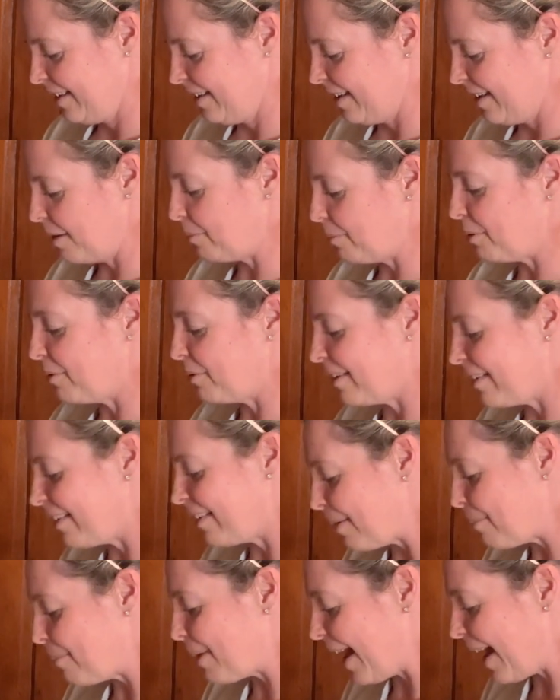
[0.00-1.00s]
I mean, it was the
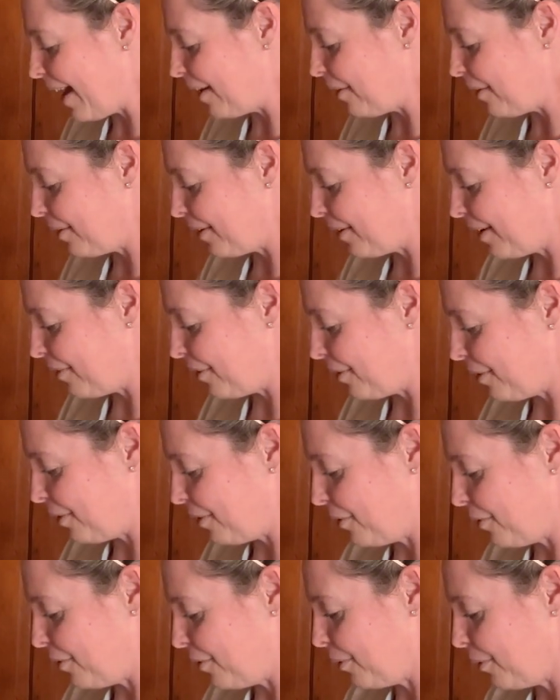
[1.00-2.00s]
same pattern as our
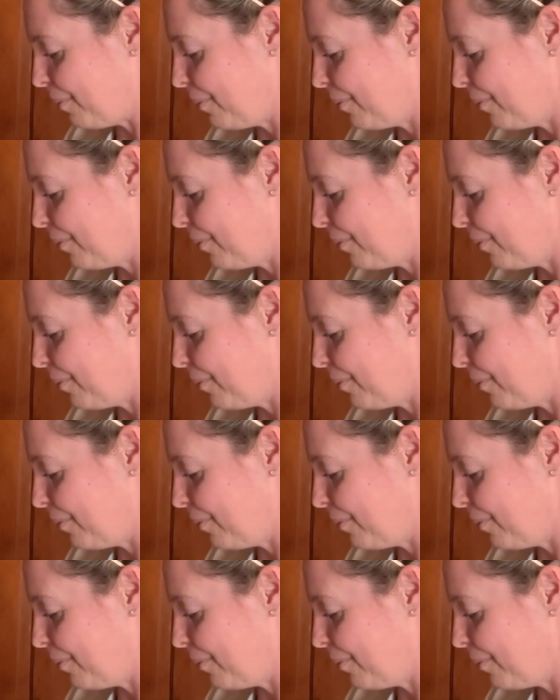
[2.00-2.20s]
uniform.